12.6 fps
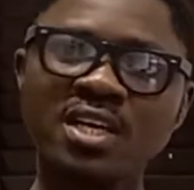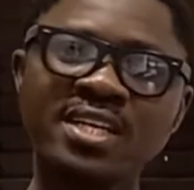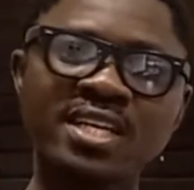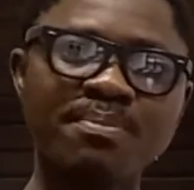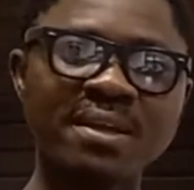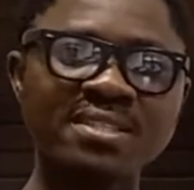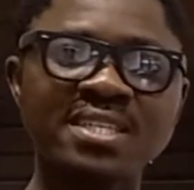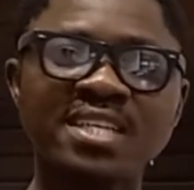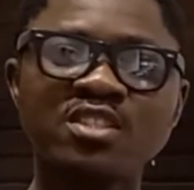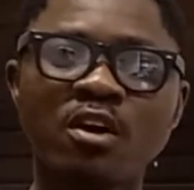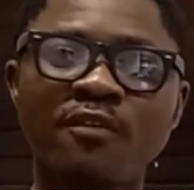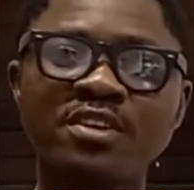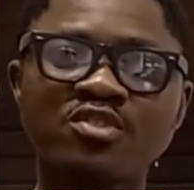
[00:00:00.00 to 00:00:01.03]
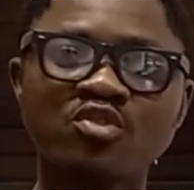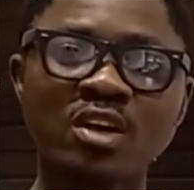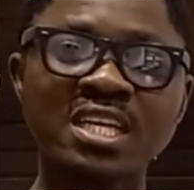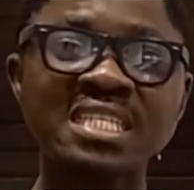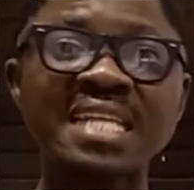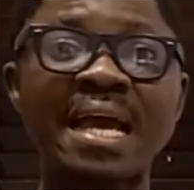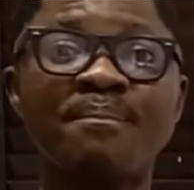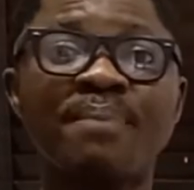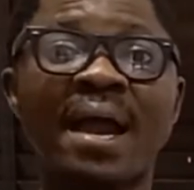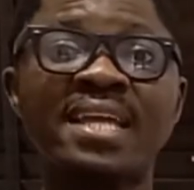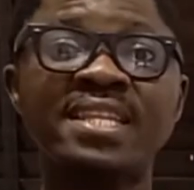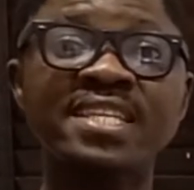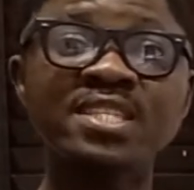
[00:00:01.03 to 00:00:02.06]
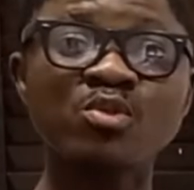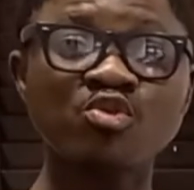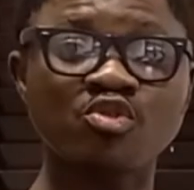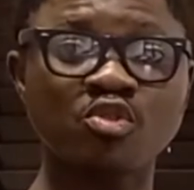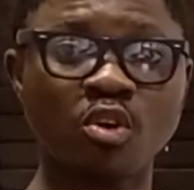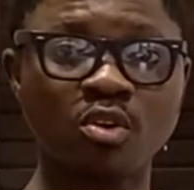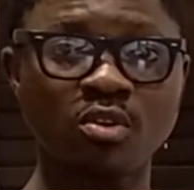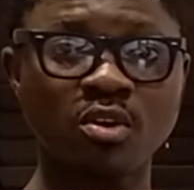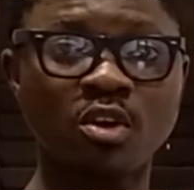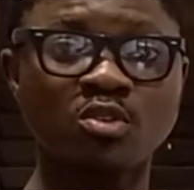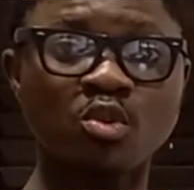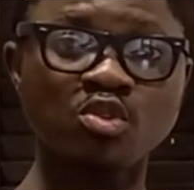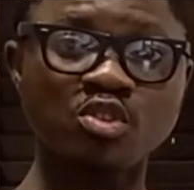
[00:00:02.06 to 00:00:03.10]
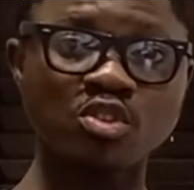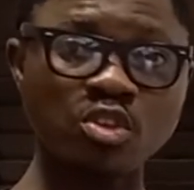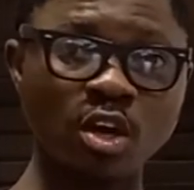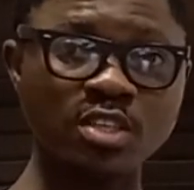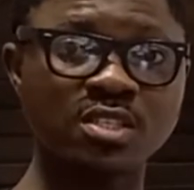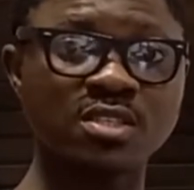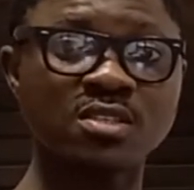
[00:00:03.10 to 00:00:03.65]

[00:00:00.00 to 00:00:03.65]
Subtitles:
Replacing the engine of a truck is like buying a new truck. So such